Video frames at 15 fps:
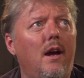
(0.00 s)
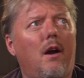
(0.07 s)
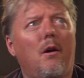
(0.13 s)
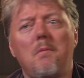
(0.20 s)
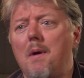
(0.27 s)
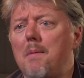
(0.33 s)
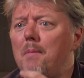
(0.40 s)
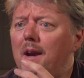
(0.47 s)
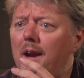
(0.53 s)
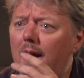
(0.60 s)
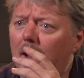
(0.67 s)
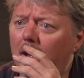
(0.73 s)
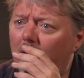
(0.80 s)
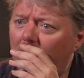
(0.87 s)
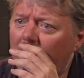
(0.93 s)
I remember
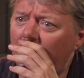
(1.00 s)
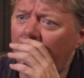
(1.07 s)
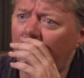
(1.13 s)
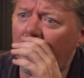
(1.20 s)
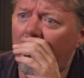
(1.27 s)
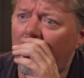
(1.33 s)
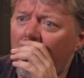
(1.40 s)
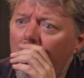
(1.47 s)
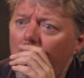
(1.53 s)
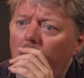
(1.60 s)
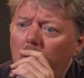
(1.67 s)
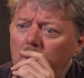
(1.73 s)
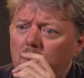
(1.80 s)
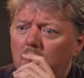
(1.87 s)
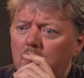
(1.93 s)
now. Yeah.
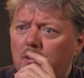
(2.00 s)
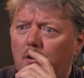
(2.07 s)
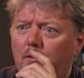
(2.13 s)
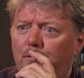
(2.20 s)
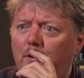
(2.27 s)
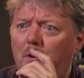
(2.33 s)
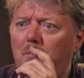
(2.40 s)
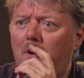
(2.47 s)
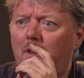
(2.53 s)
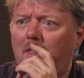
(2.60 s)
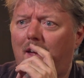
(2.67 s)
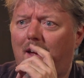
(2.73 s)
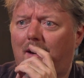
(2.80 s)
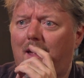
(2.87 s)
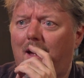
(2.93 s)
I shot a short film on
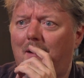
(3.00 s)
that camera.